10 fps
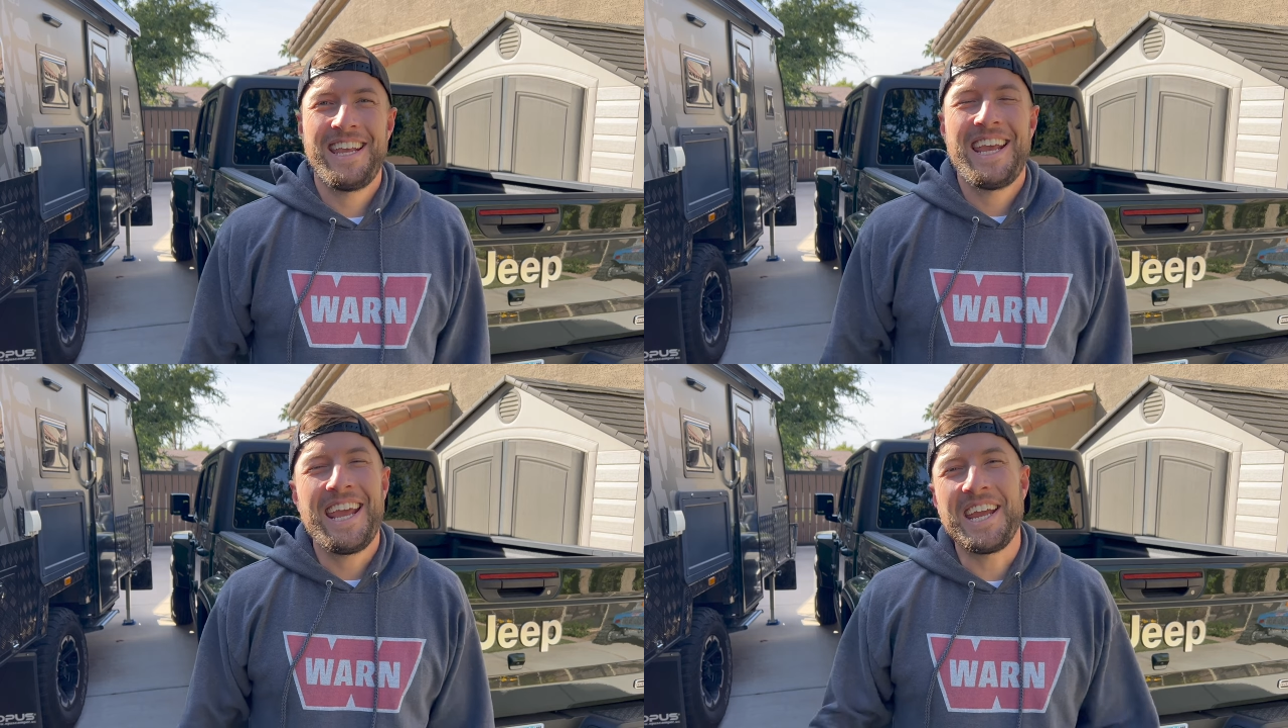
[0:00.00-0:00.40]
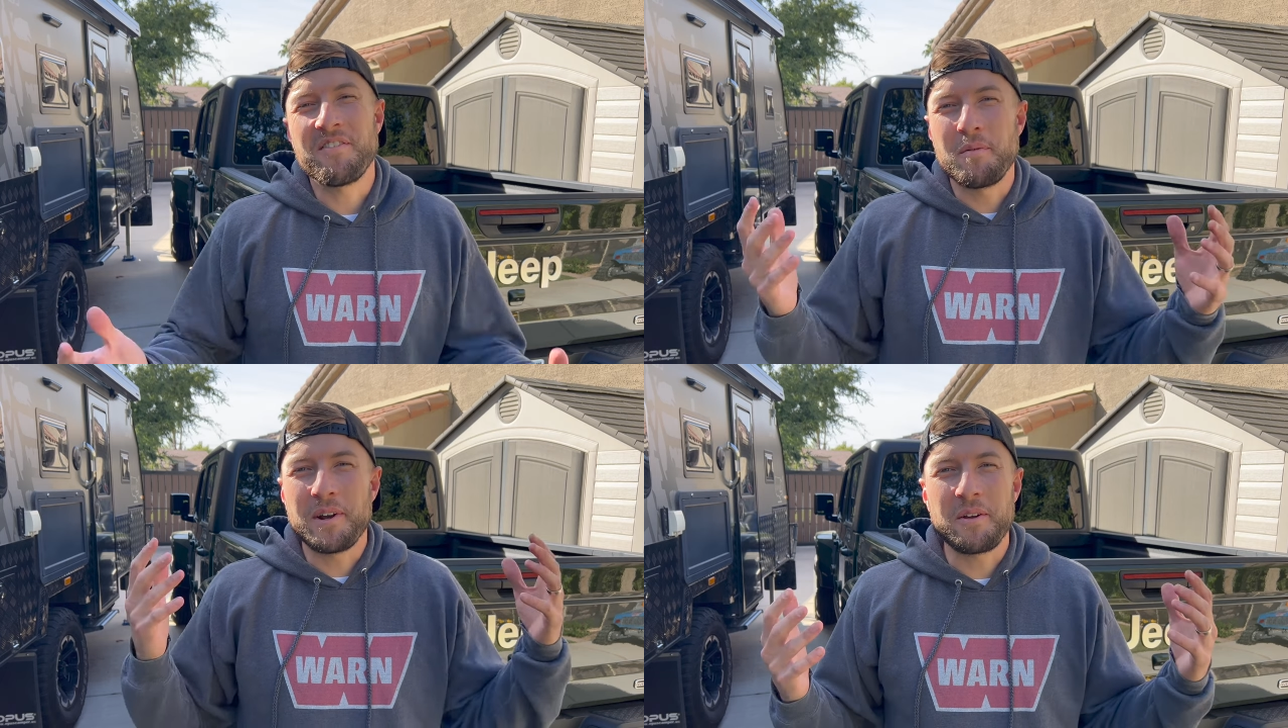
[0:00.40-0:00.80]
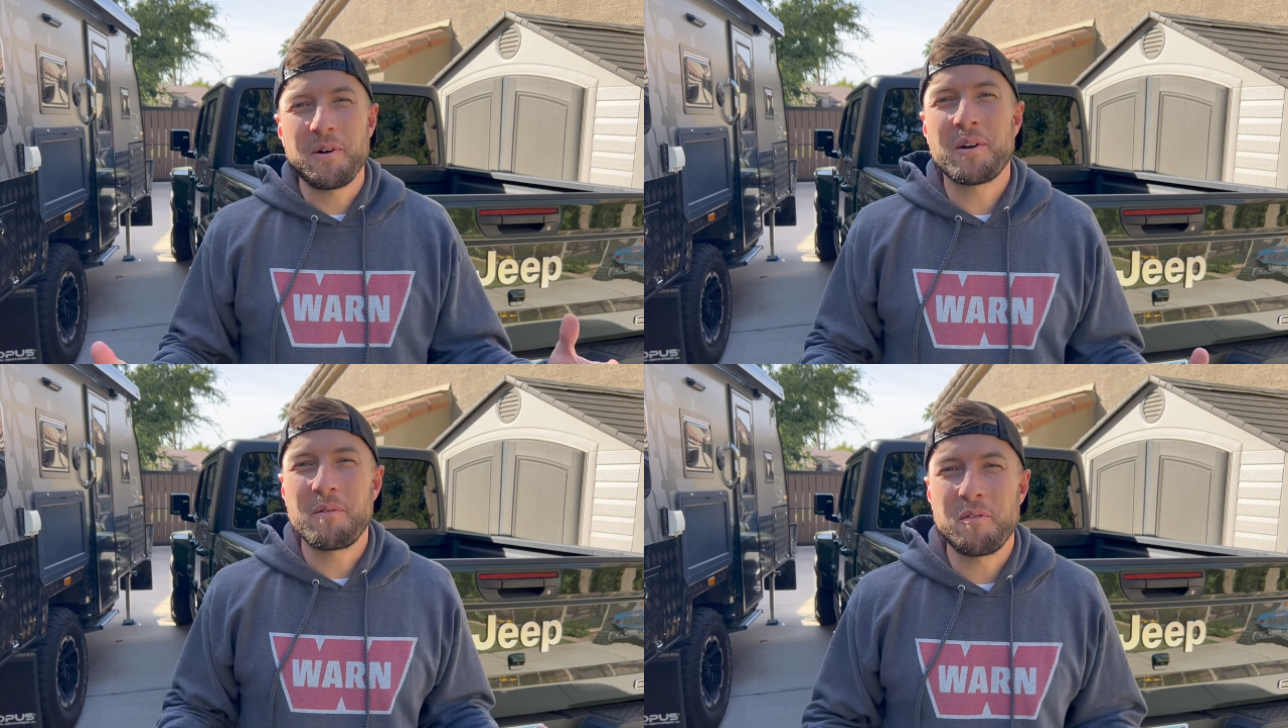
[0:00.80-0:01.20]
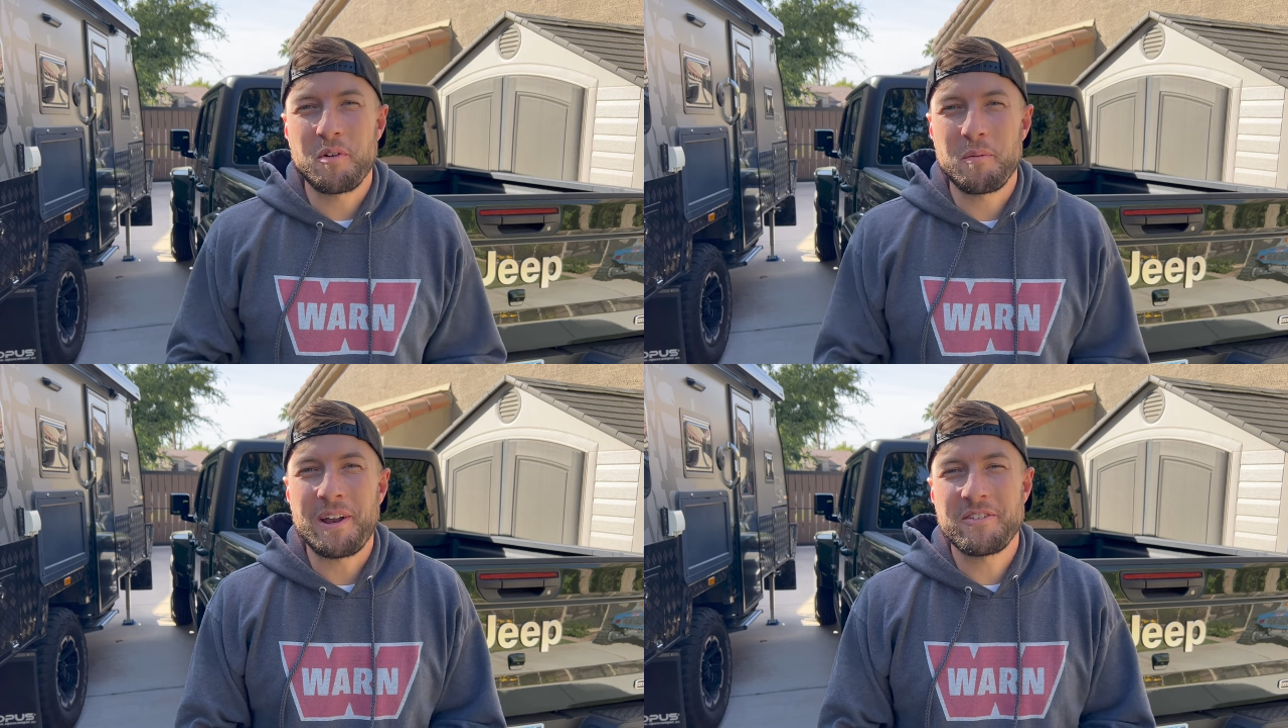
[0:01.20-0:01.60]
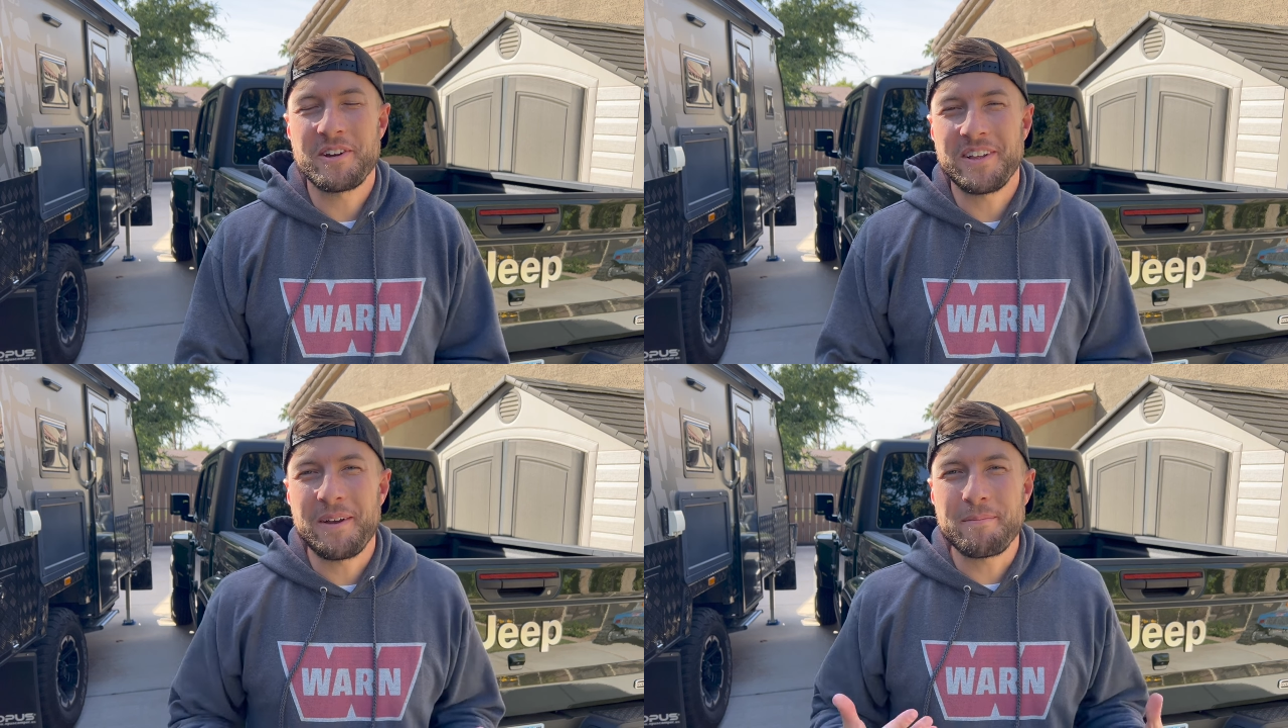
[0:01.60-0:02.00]
Hey everybody, welcome to four by
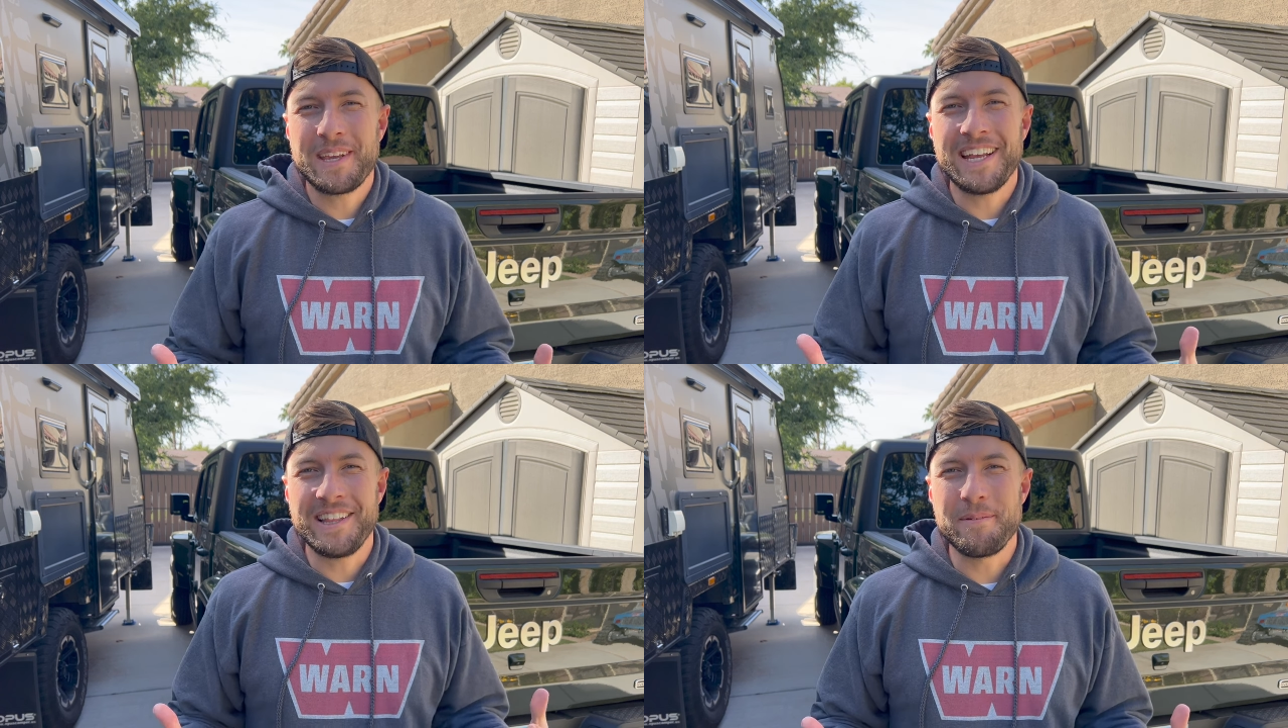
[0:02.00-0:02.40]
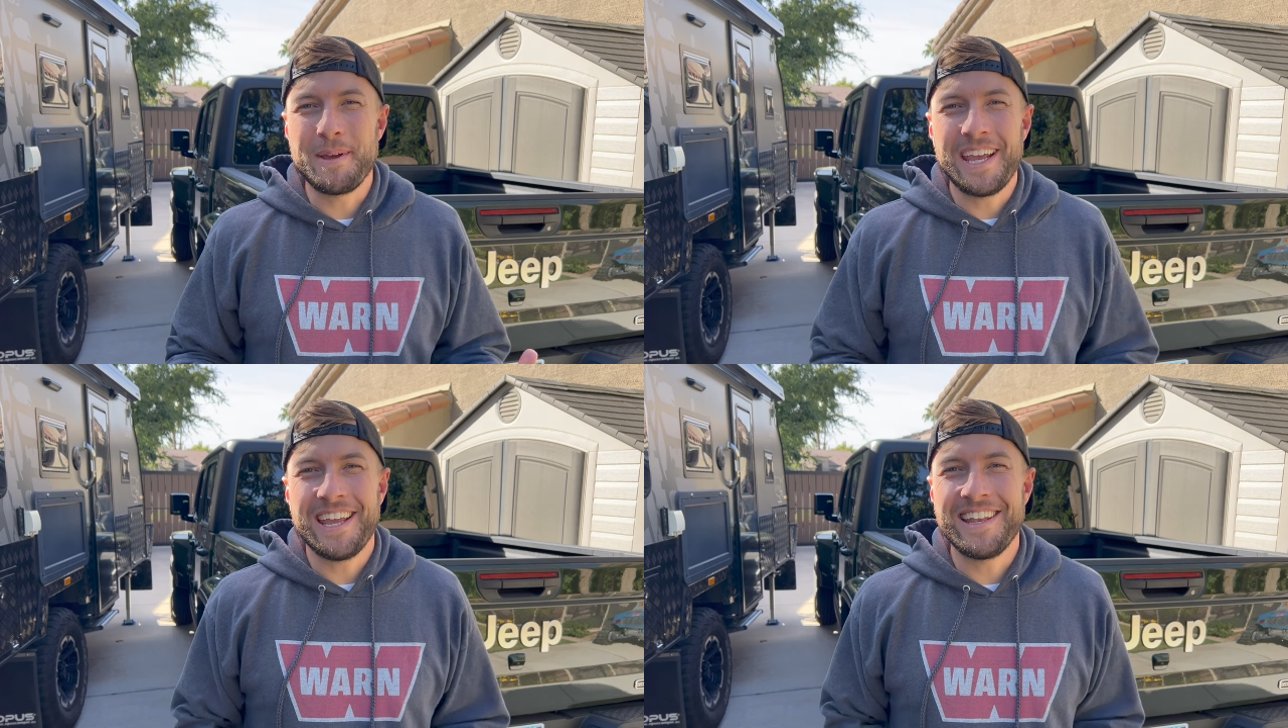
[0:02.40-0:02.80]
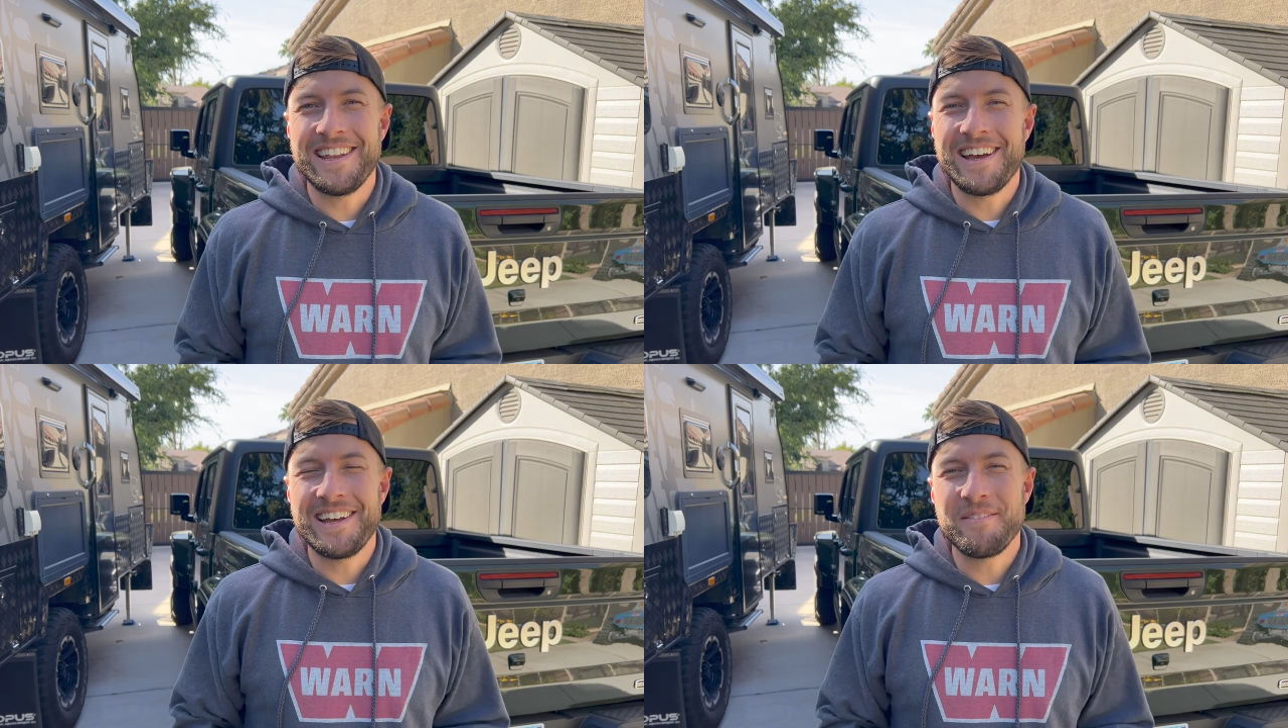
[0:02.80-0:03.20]
Trail. I'm Caleb, and uh,